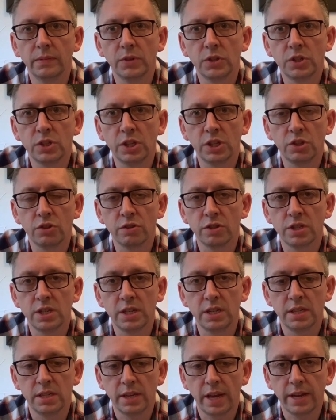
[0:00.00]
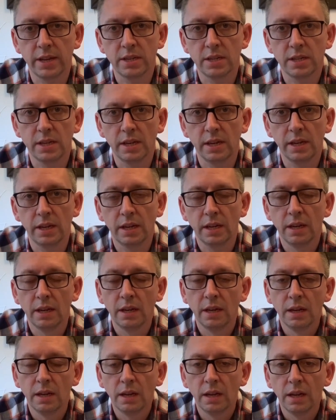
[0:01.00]
citrusy zest in it.
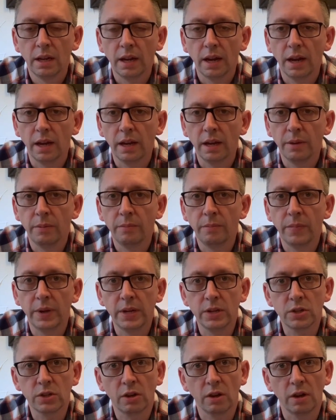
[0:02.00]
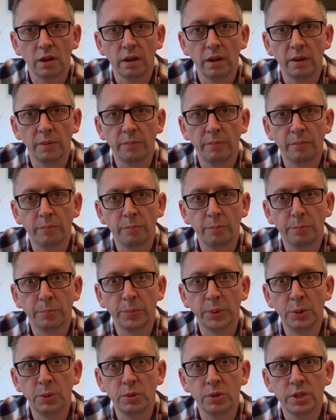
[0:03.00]
Um, it's got a
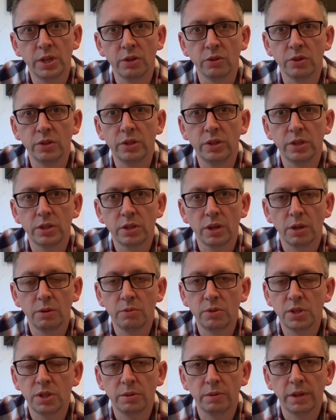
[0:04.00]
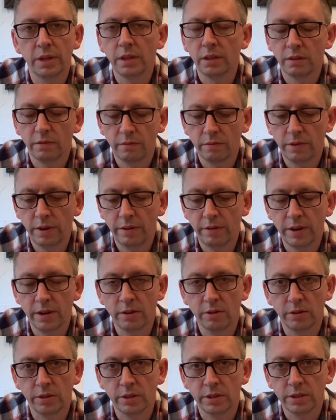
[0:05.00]
boozy undertone to it, very
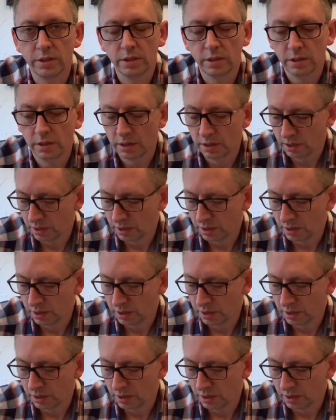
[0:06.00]
nice.